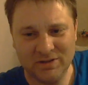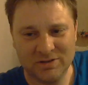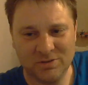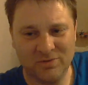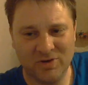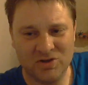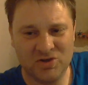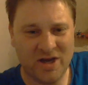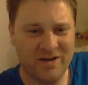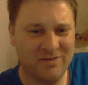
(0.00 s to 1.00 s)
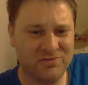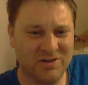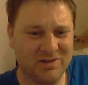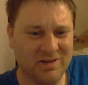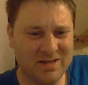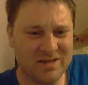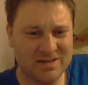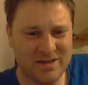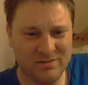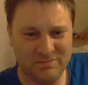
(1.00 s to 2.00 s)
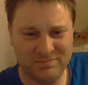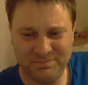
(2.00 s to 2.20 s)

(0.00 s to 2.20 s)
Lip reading: we've got a giant African land snail.